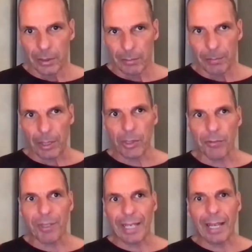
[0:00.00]
because of
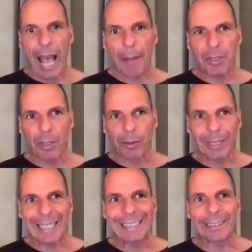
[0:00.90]
the absolute
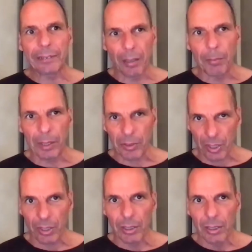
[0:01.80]

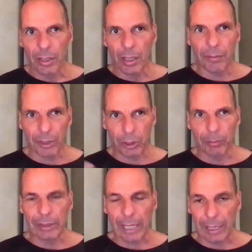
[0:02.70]
indeterminacy of the
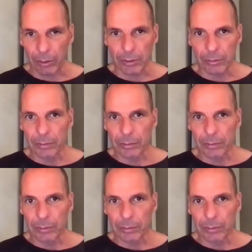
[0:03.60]
human dialogue.